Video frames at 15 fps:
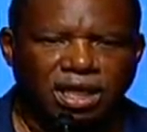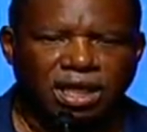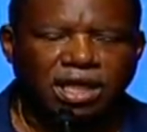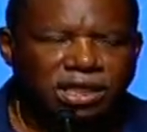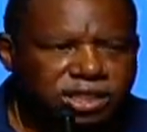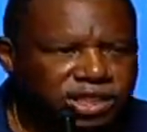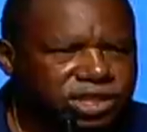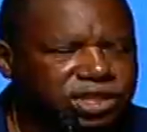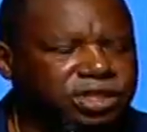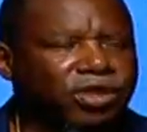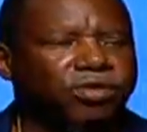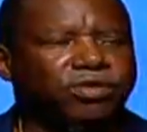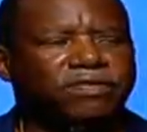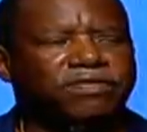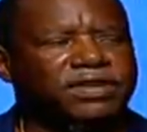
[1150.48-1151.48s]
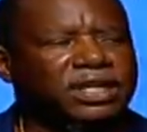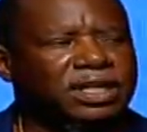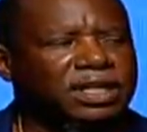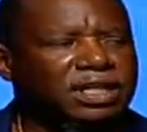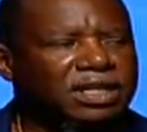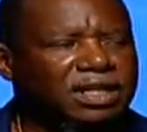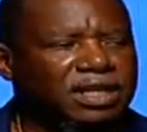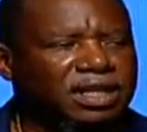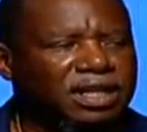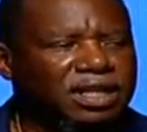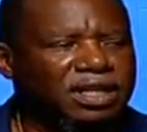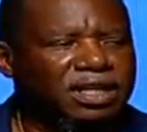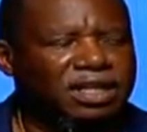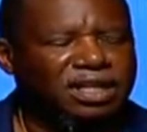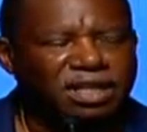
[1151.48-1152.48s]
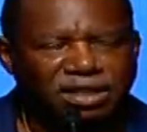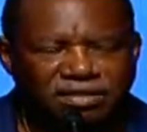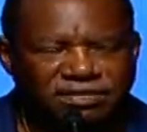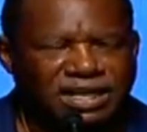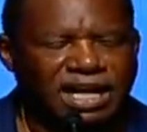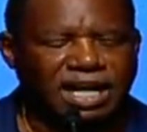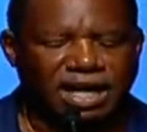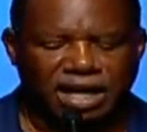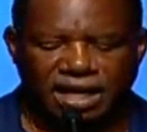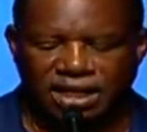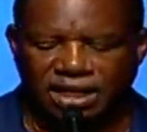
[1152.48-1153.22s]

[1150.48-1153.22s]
a servant of God